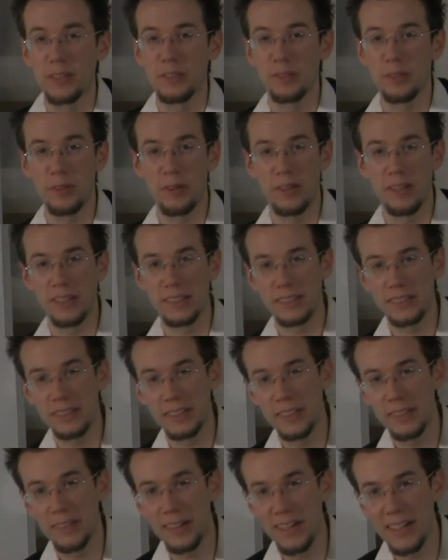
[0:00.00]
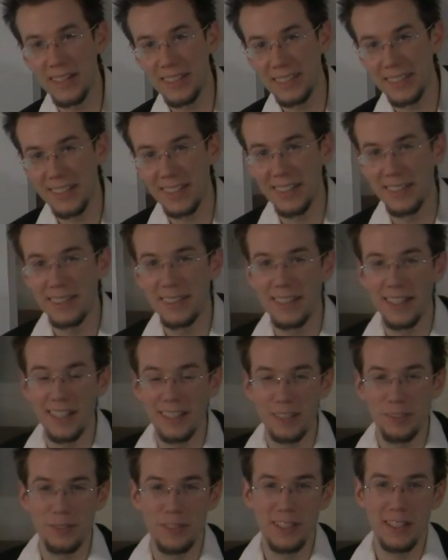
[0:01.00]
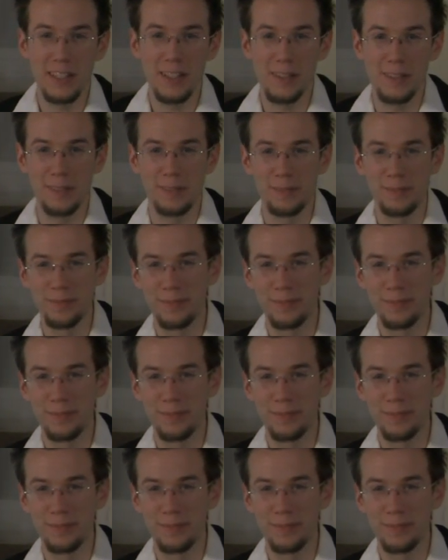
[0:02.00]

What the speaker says: So I'll see you guys in the next video.